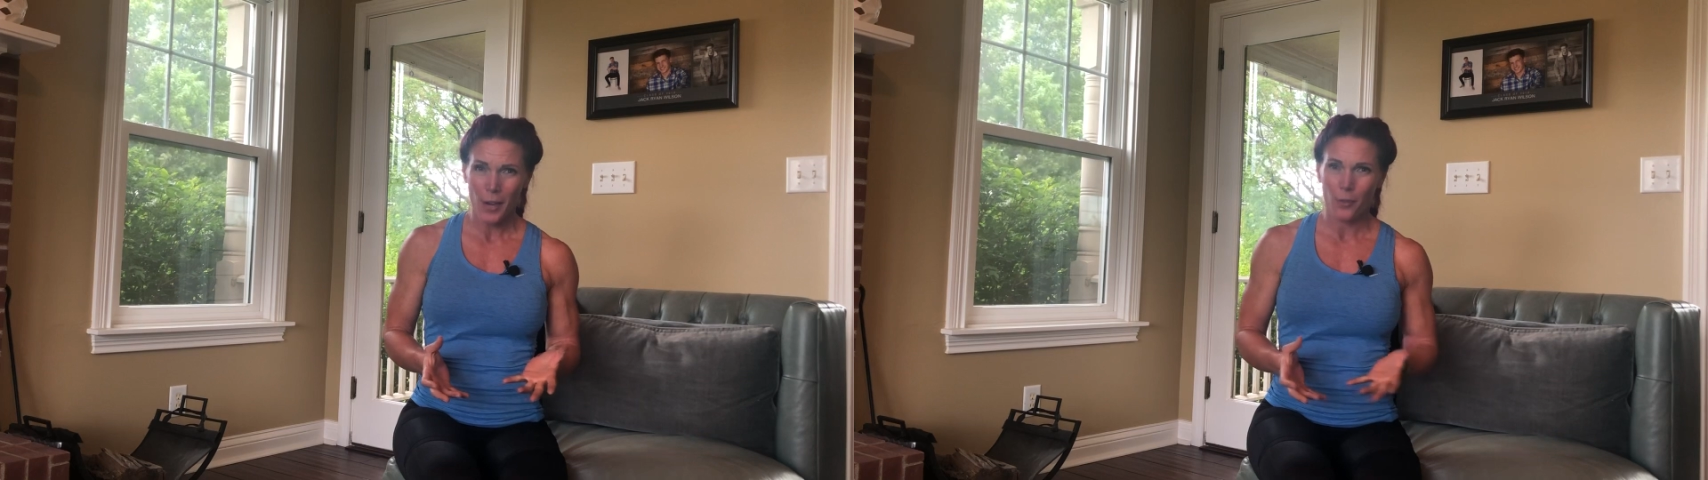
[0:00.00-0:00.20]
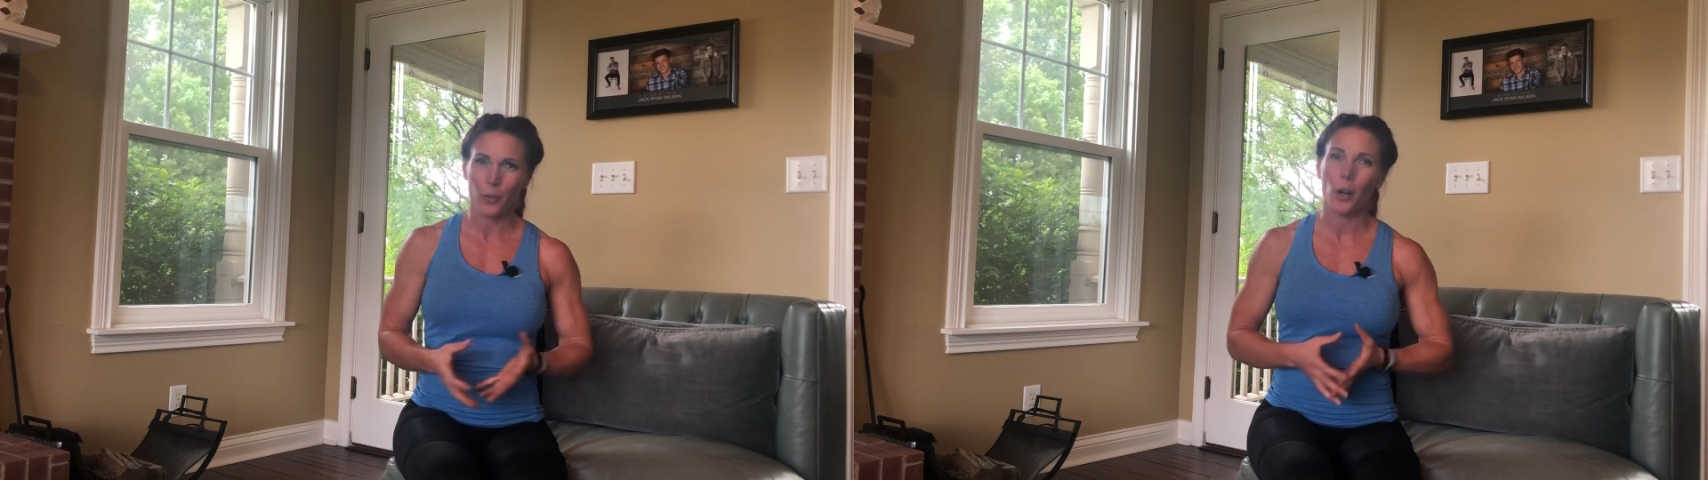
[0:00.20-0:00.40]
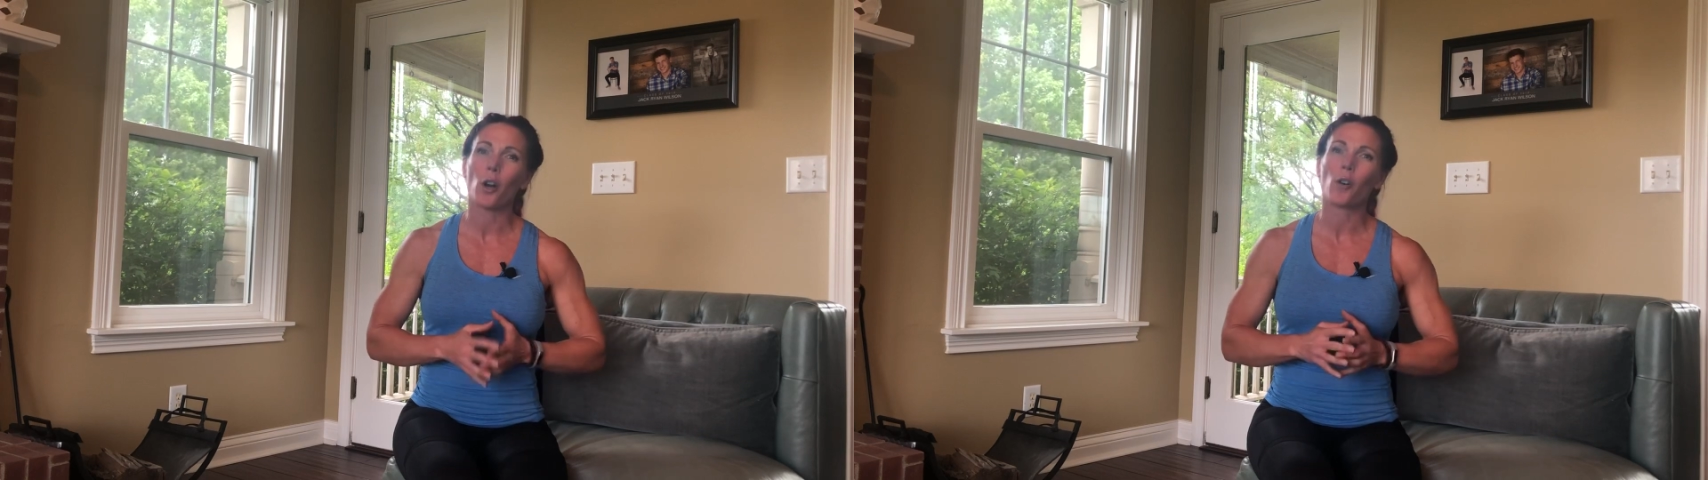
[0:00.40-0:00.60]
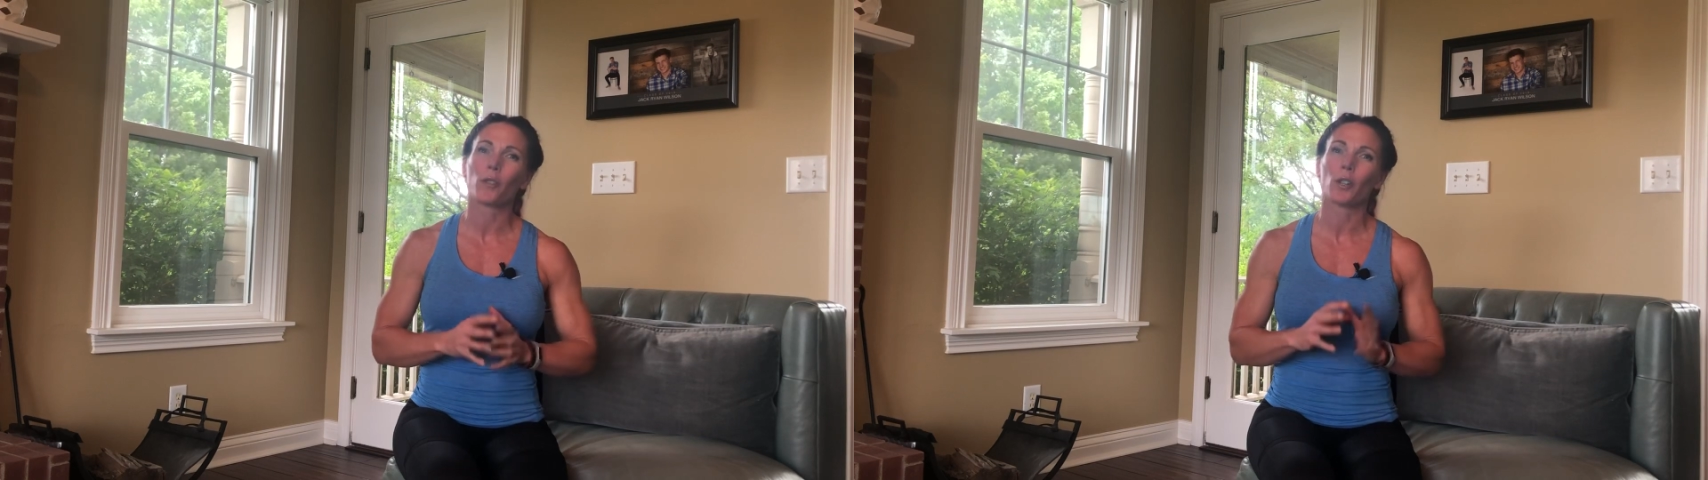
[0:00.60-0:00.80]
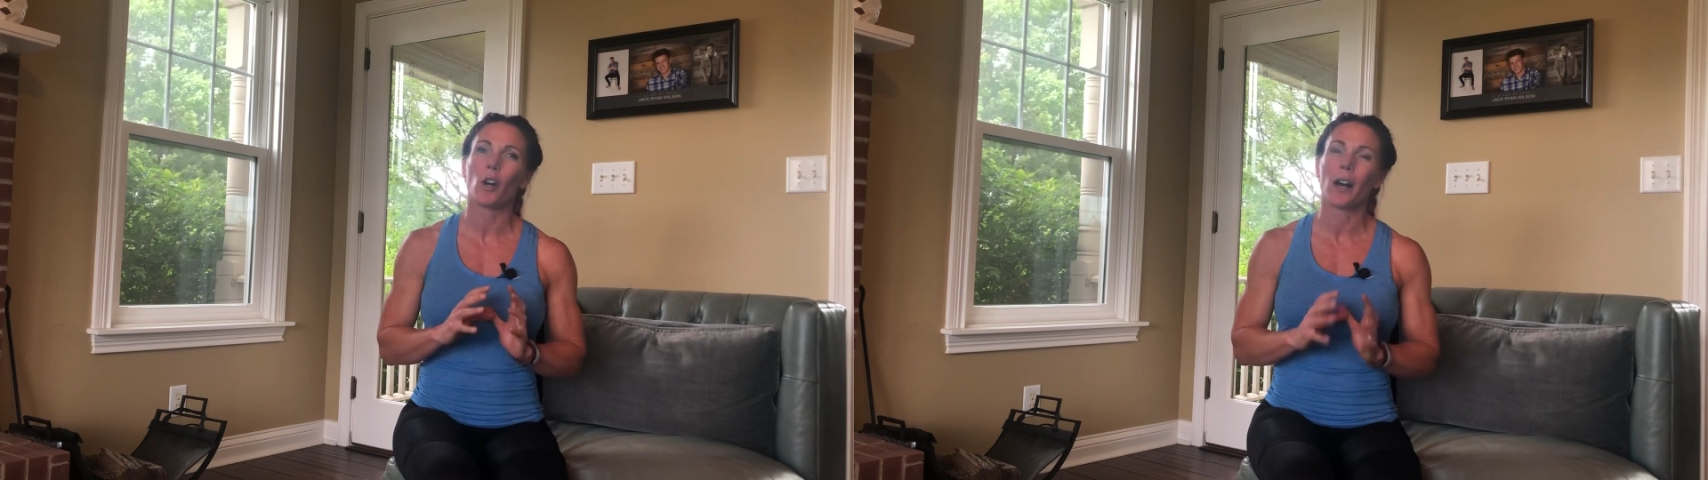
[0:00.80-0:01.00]
for our
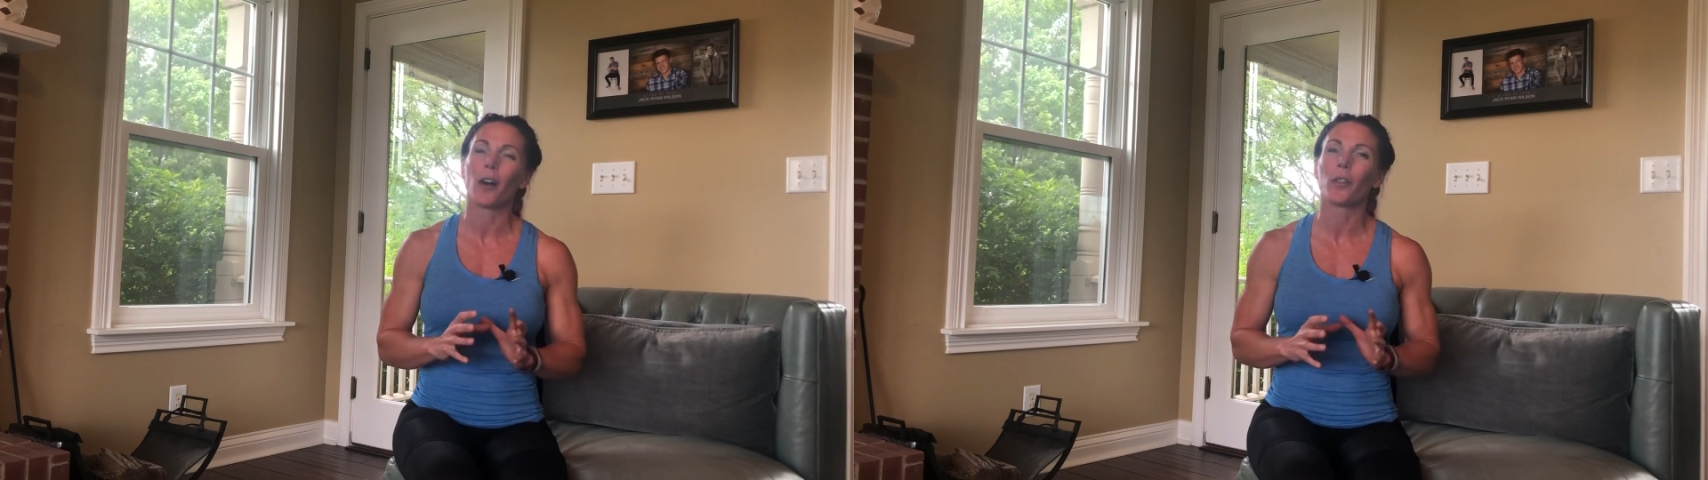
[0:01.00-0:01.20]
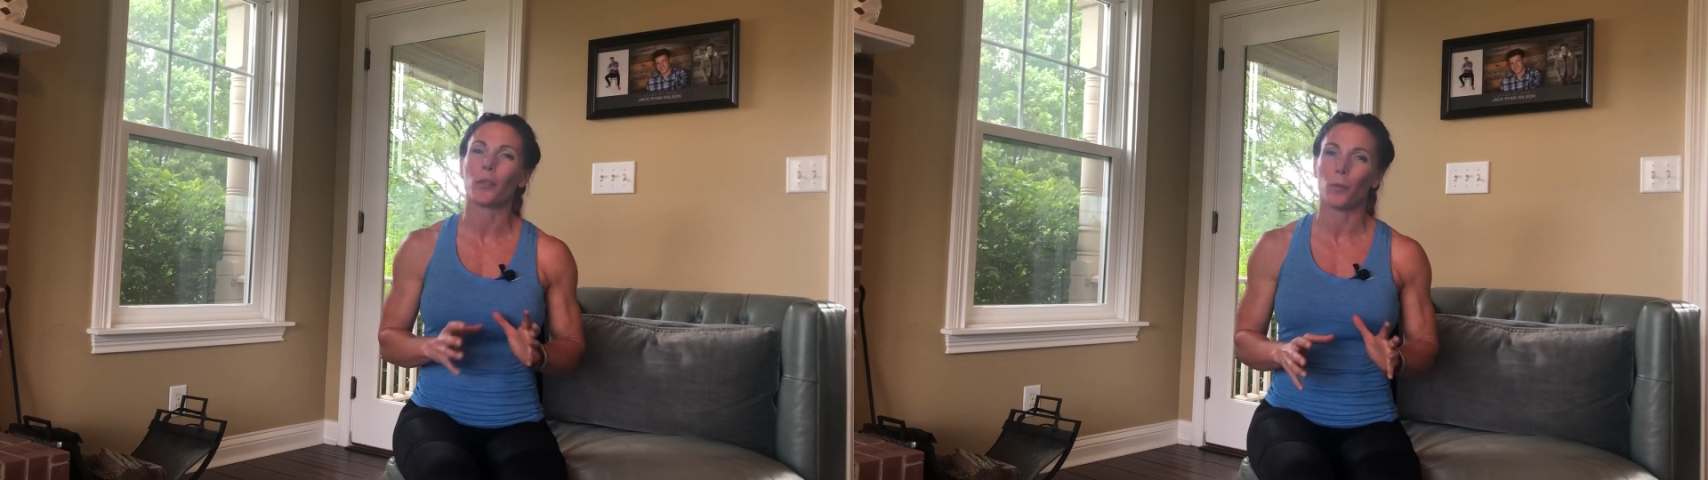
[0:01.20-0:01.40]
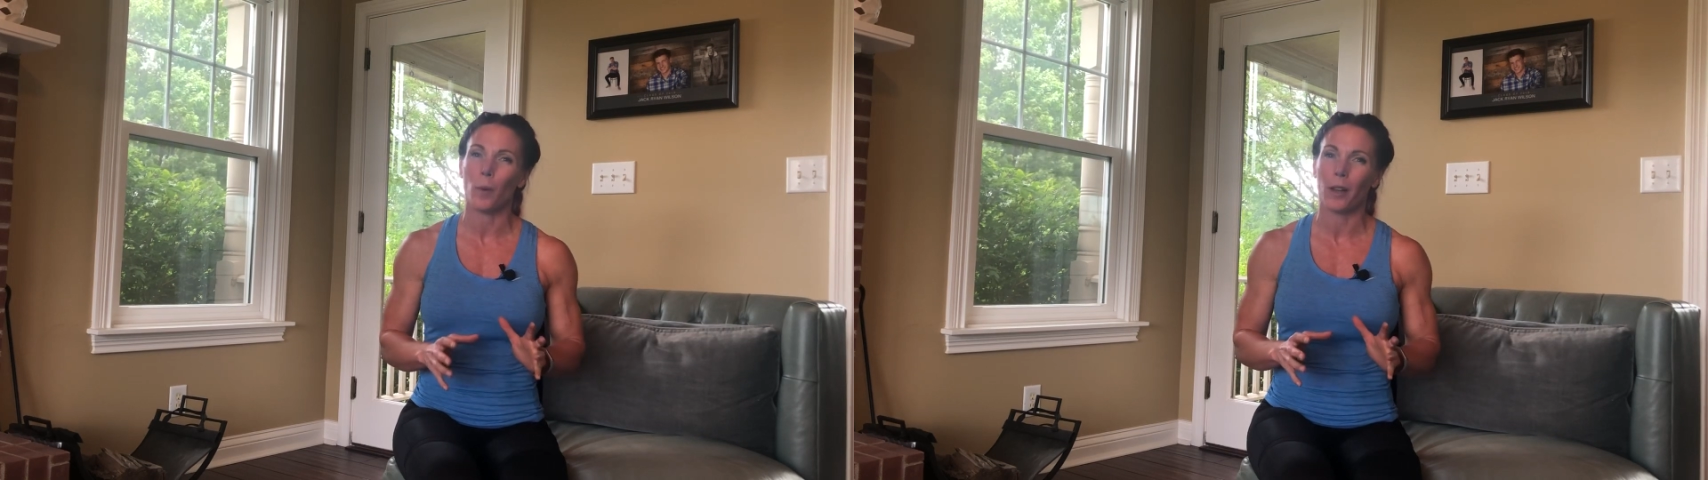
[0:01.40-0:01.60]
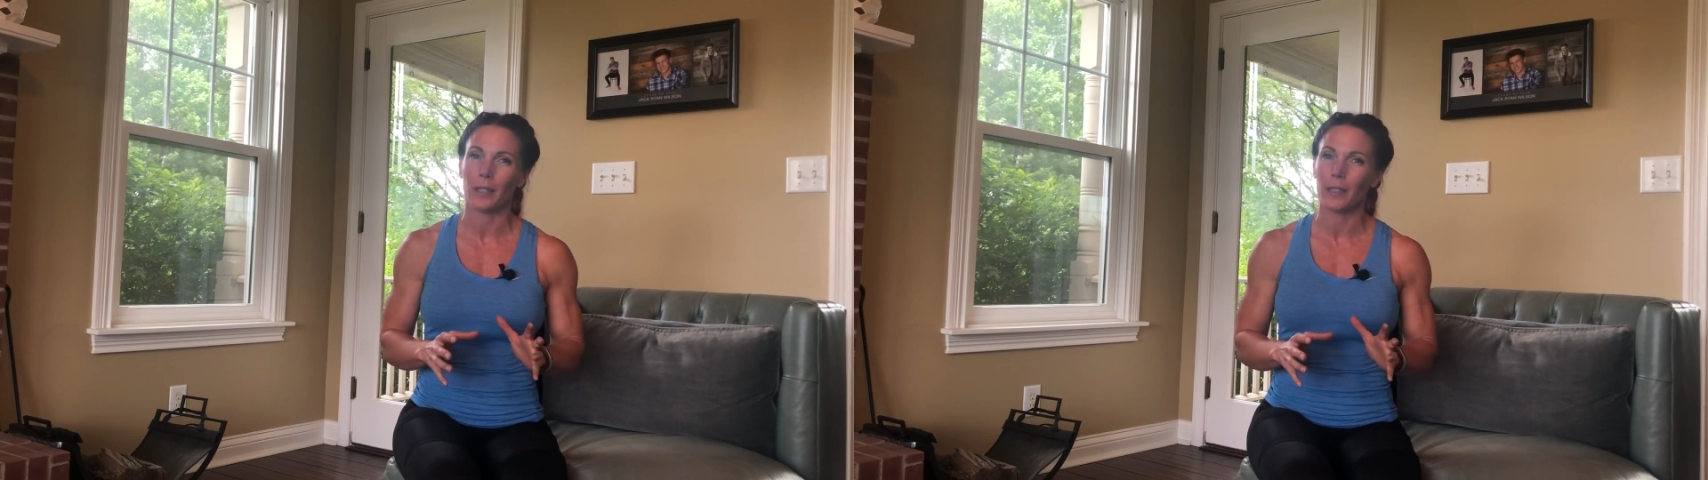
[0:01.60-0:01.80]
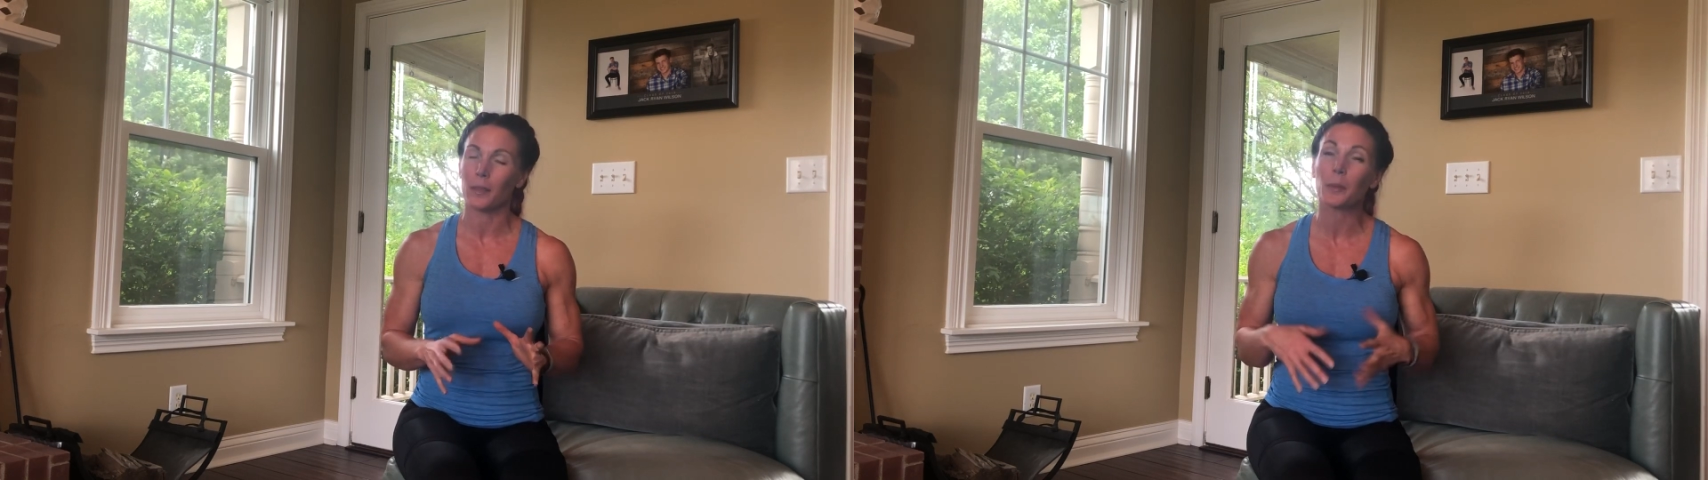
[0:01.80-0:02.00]
overall health and wellness,